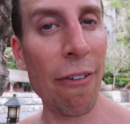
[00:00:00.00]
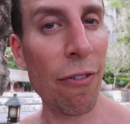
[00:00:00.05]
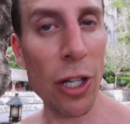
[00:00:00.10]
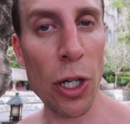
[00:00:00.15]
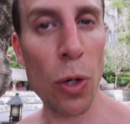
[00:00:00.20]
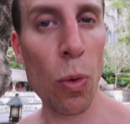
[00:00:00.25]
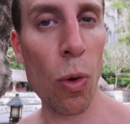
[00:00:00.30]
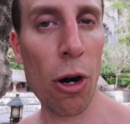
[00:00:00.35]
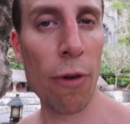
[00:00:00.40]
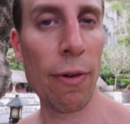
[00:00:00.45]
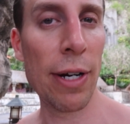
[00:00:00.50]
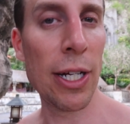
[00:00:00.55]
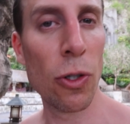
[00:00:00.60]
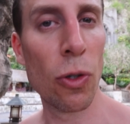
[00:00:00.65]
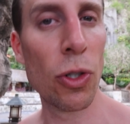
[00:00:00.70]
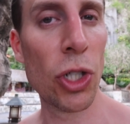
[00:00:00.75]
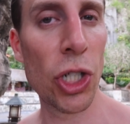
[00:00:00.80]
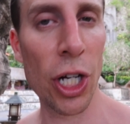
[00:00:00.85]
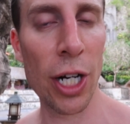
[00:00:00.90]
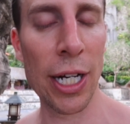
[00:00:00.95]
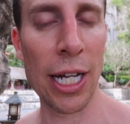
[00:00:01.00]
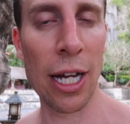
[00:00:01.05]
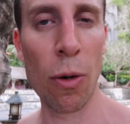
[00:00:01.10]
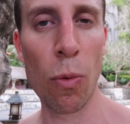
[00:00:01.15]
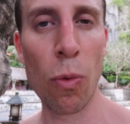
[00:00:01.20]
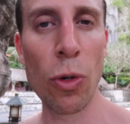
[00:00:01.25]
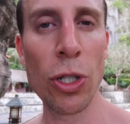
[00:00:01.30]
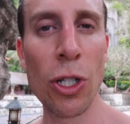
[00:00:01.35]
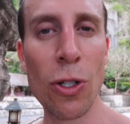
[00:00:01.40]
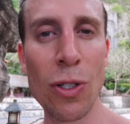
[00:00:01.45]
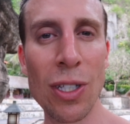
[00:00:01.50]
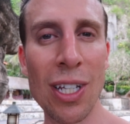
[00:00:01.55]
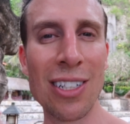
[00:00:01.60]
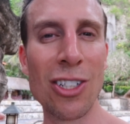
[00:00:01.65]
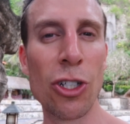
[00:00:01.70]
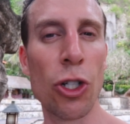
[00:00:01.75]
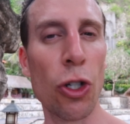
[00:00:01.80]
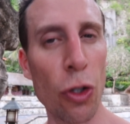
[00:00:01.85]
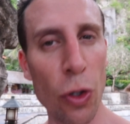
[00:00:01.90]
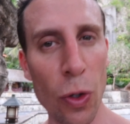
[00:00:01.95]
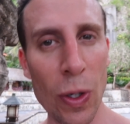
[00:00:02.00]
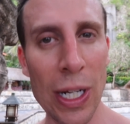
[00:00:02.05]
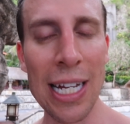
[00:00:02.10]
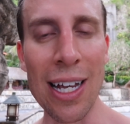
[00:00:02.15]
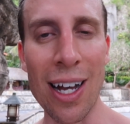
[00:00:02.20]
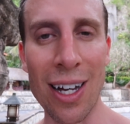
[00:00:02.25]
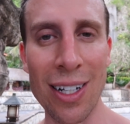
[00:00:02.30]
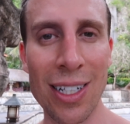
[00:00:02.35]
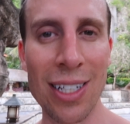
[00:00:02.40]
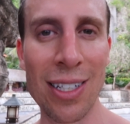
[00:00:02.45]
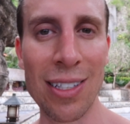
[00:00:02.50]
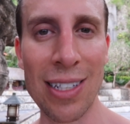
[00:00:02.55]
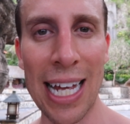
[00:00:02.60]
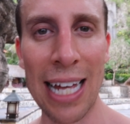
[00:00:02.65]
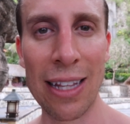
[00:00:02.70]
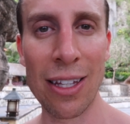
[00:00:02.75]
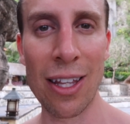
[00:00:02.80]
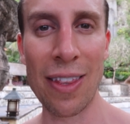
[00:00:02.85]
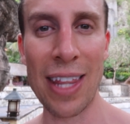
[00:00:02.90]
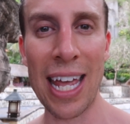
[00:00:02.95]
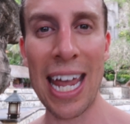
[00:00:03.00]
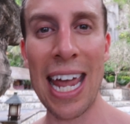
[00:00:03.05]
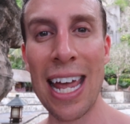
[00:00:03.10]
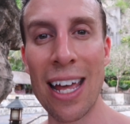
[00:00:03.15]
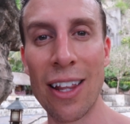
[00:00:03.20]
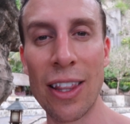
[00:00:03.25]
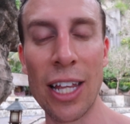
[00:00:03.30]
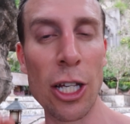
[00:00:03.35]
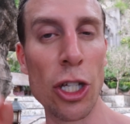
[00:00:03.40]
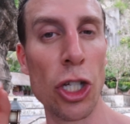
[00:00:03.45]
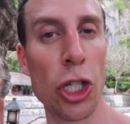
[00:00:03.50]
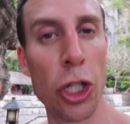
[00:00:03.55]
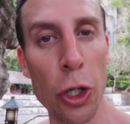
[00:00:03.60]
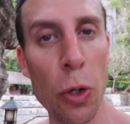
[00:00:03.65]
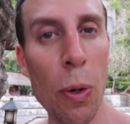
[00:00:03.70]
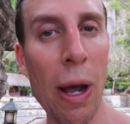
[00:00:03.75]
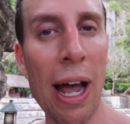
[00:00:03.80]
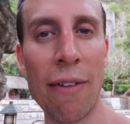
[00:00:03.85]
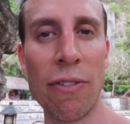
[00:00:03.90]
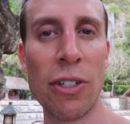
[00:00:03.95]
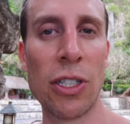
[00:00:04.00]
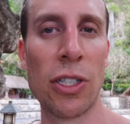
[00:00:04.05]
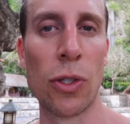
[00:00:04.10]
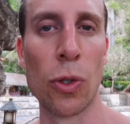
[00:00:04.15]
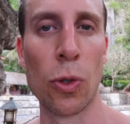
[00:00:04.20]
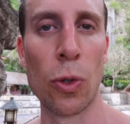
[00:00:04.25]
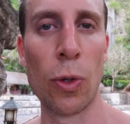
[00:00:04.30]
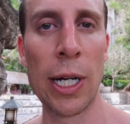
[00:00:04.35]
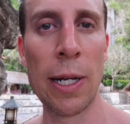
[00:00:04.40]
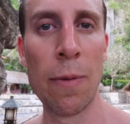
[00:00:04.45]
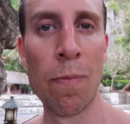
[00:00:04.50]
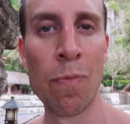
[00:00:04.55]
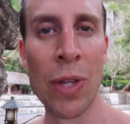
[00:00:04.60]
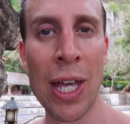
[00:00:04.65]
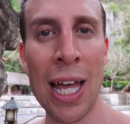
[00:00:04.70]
you are in your journey, I want you to truly understand that you have a story,